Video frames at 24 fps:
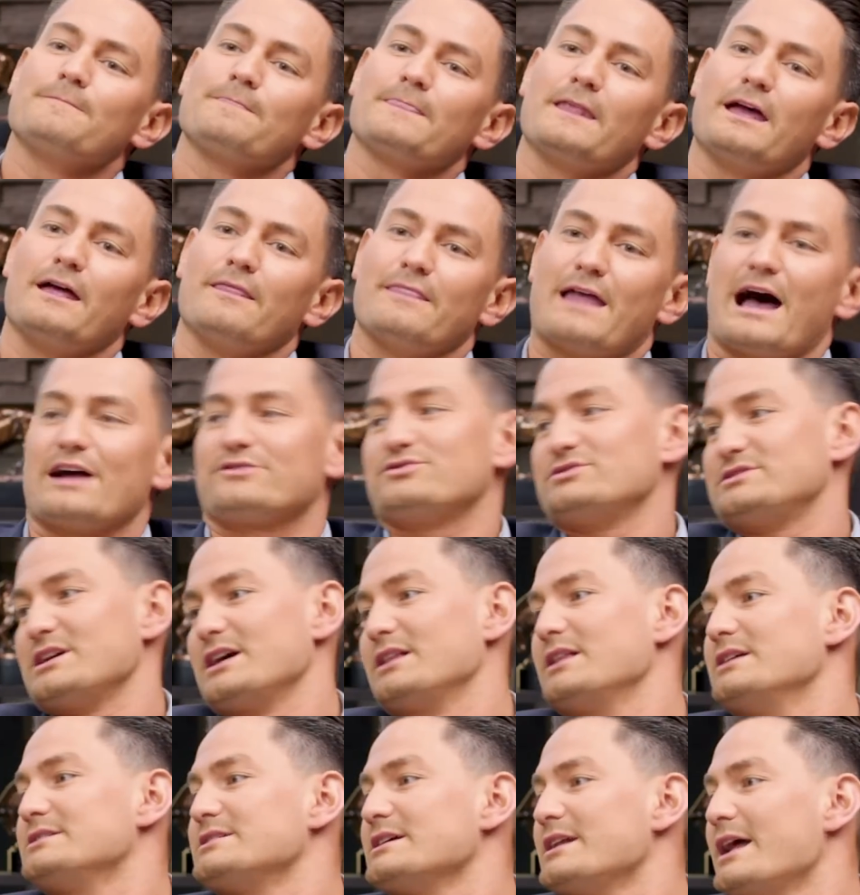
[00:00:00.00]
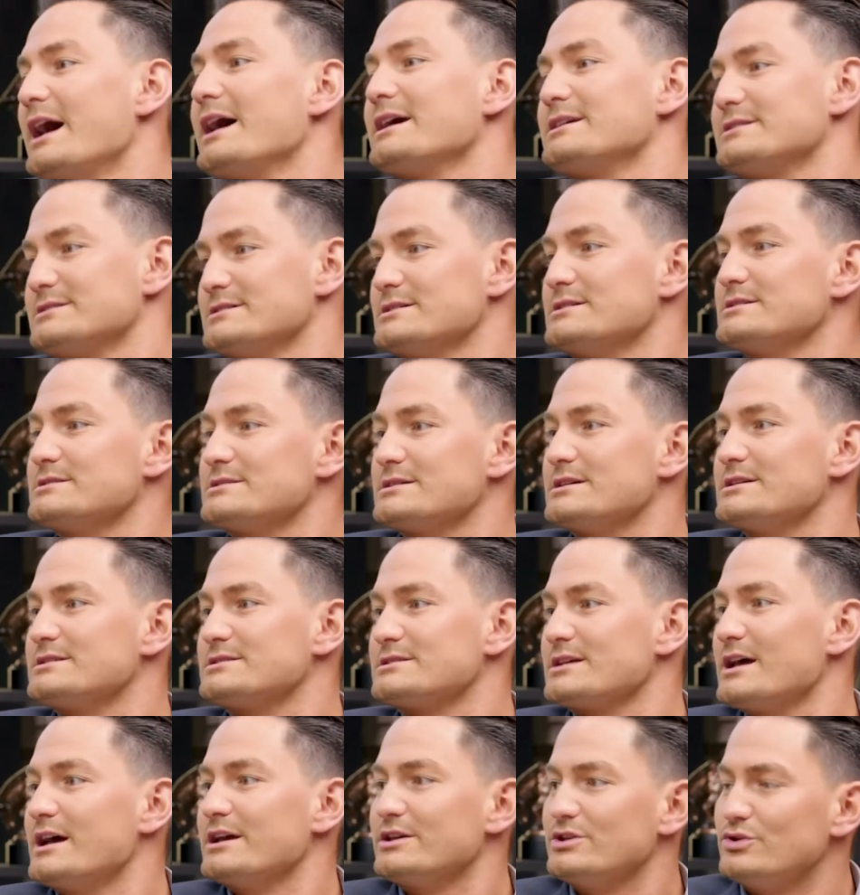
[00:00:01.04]
And that's what daily 10x is. It's
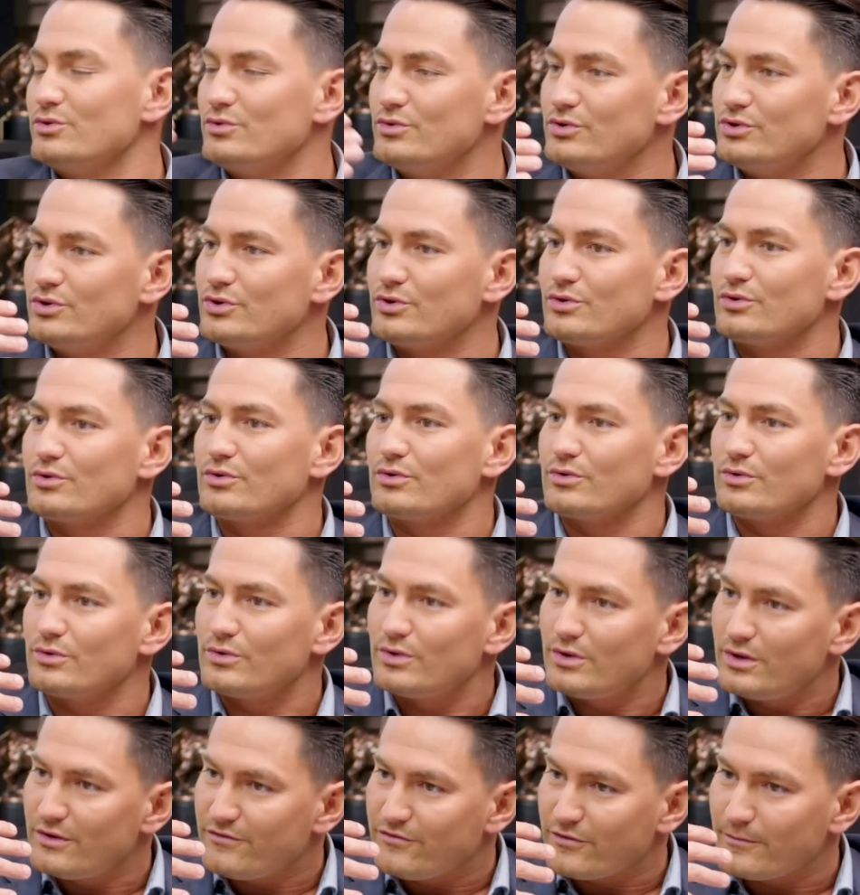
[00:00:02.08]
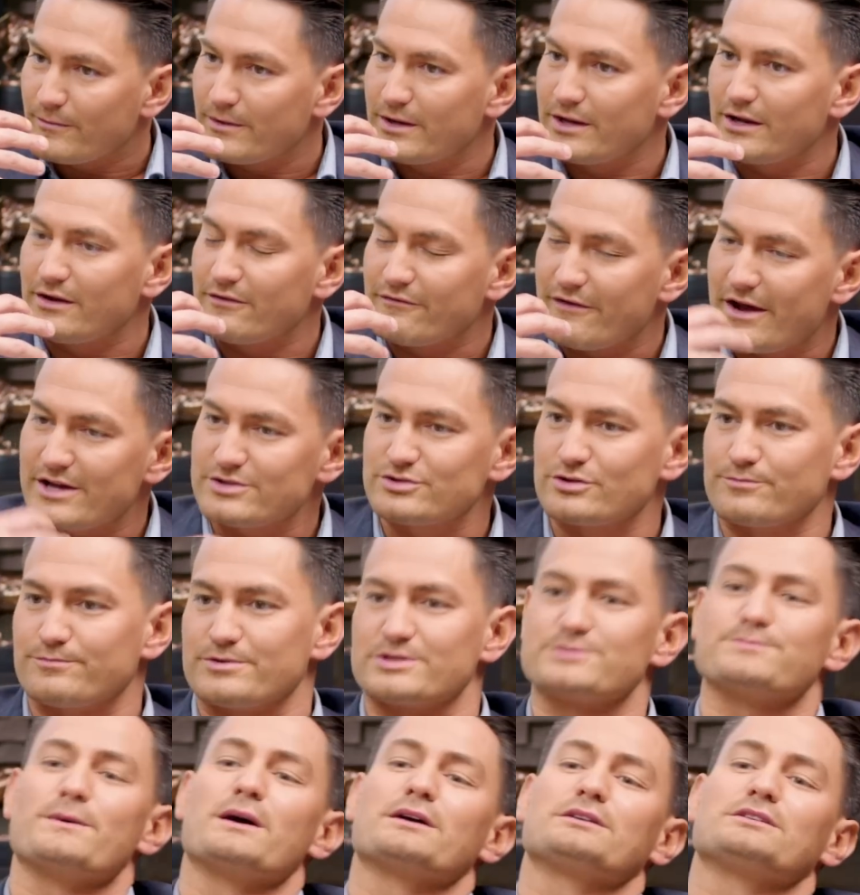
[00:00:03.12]
like you're from an investment
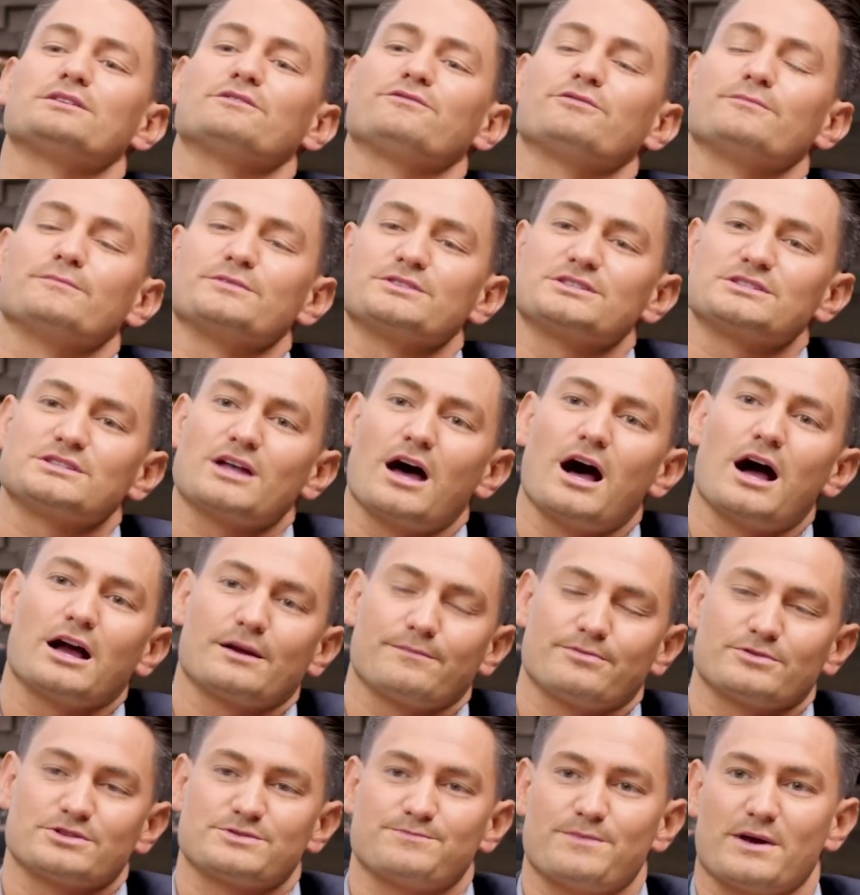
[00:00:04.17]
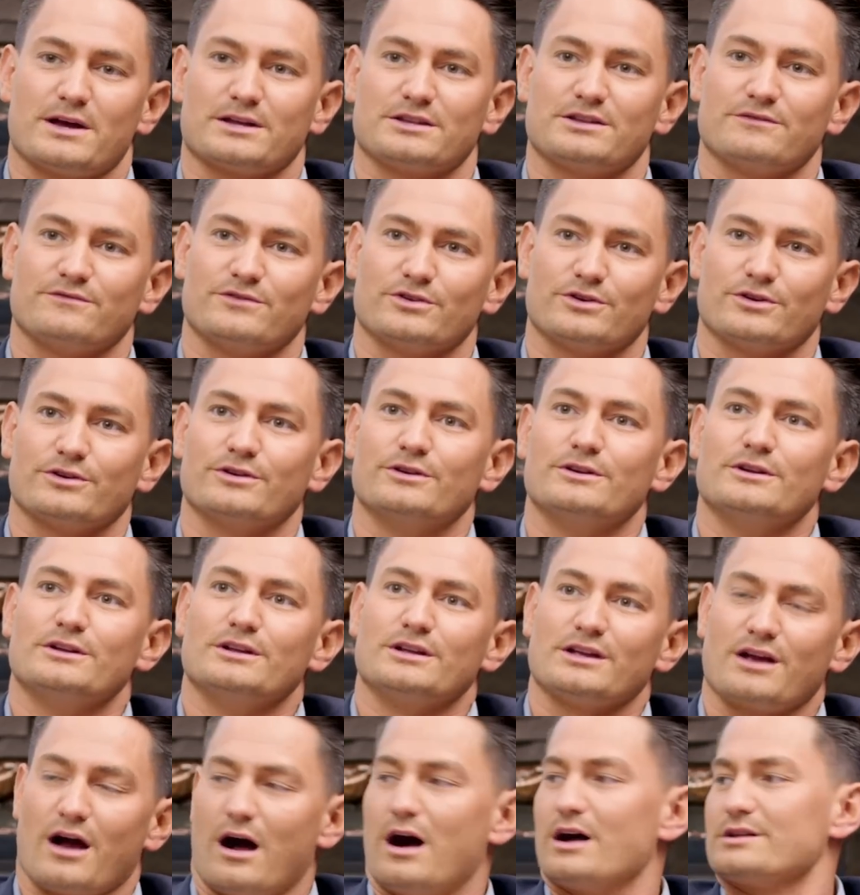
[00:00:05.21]
perspective, from a stock perspective, you're
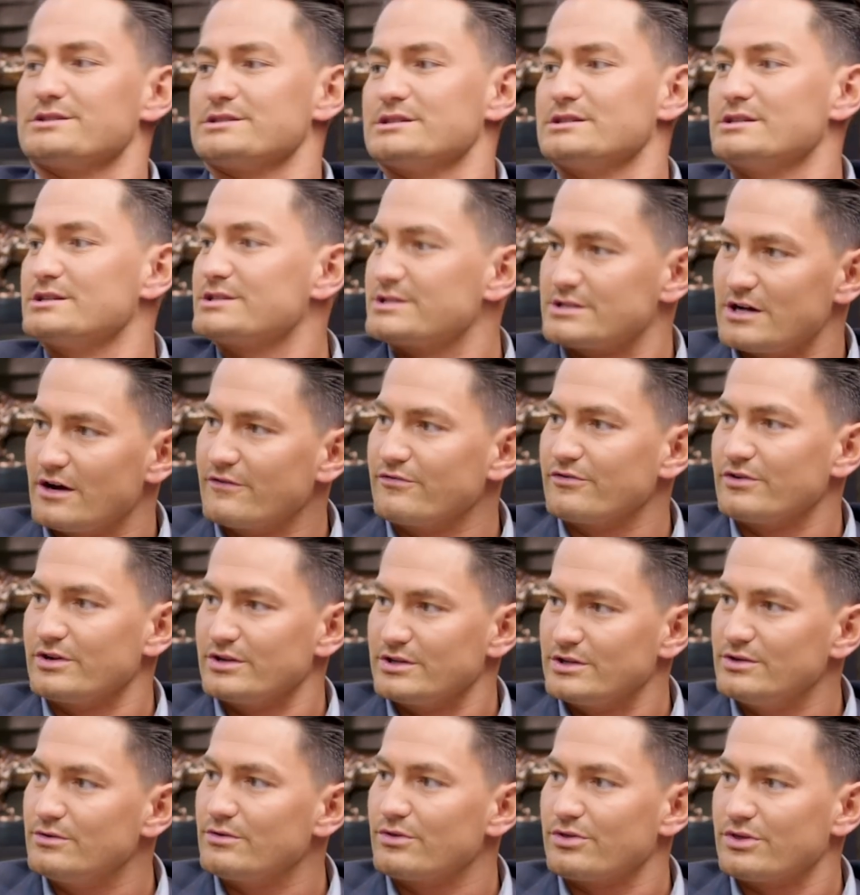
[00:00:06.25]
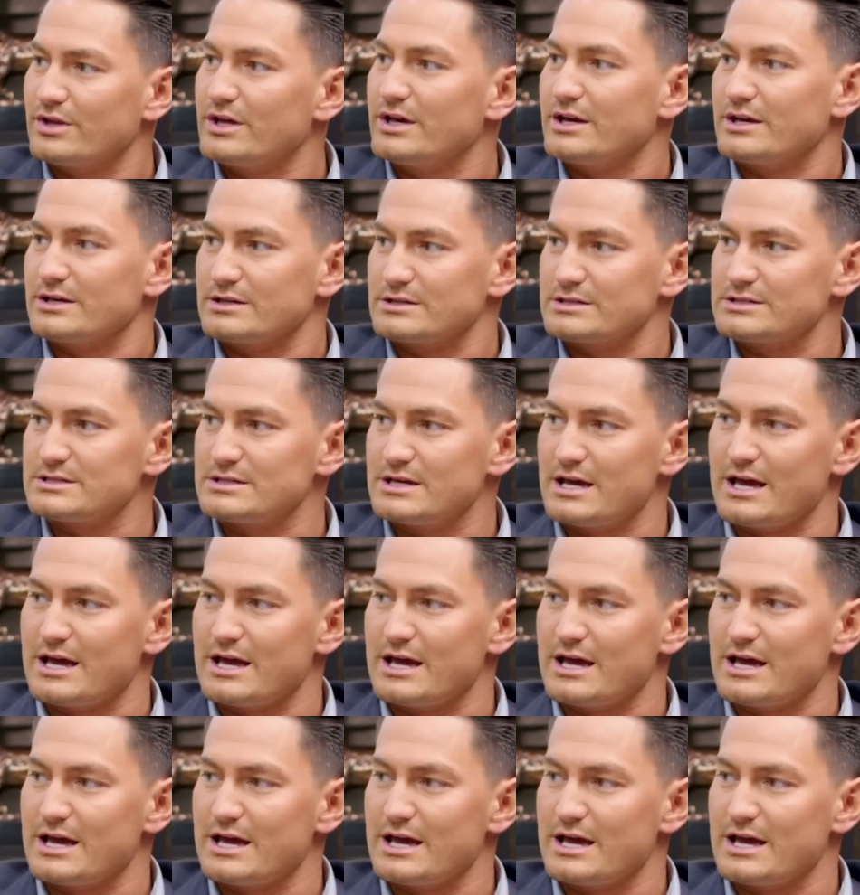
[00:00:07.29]
constantly discovering new things.